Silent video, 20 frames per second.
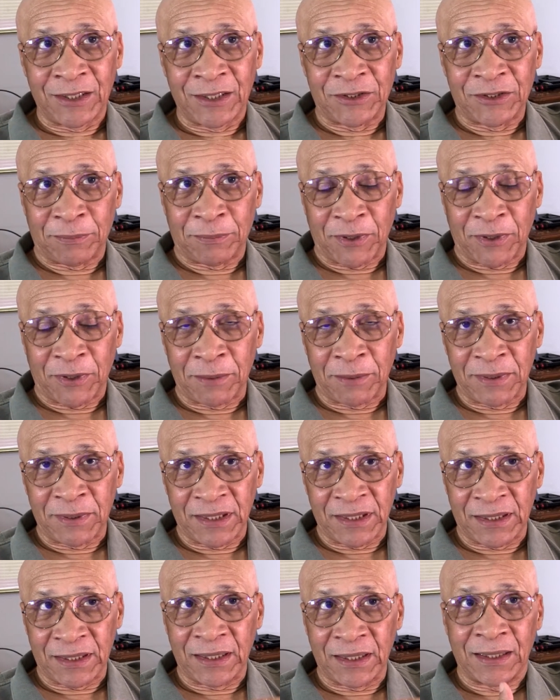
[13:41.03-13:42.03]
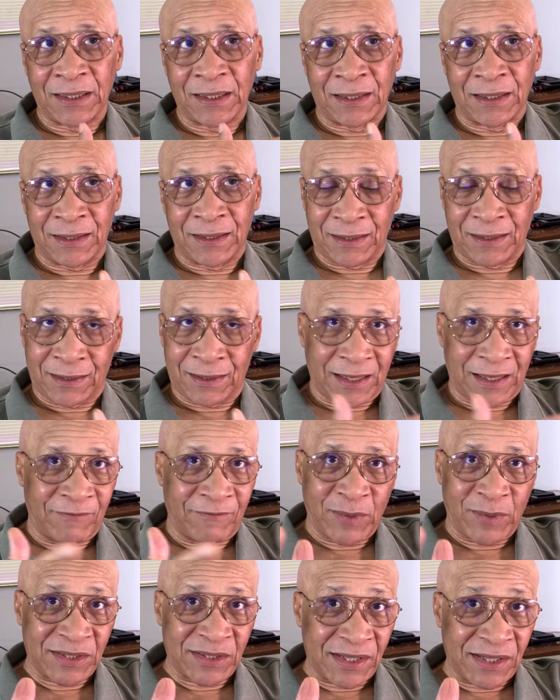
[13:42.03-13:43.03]
The public,
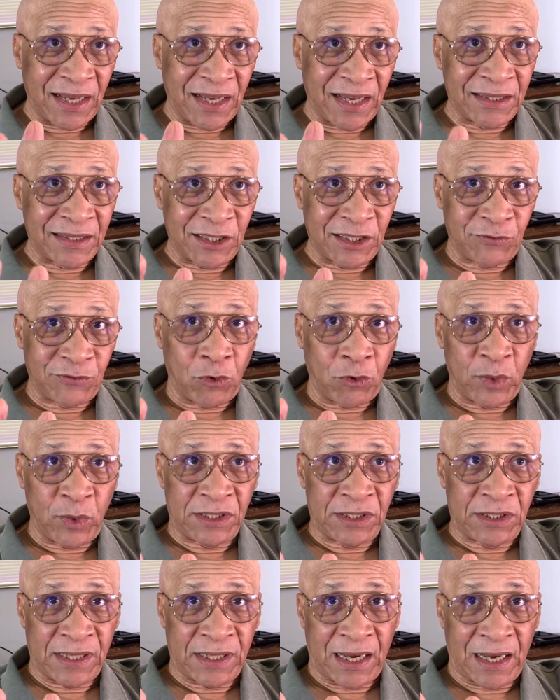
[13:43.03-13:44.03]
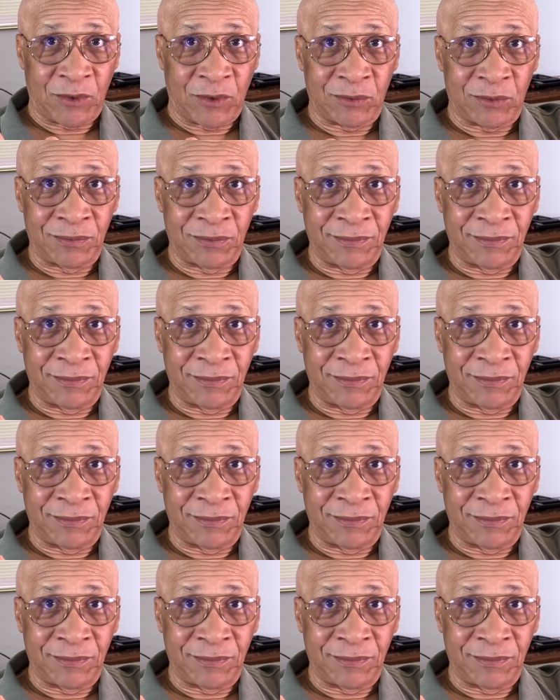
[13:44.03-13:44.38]
I've been saying this for weeks now,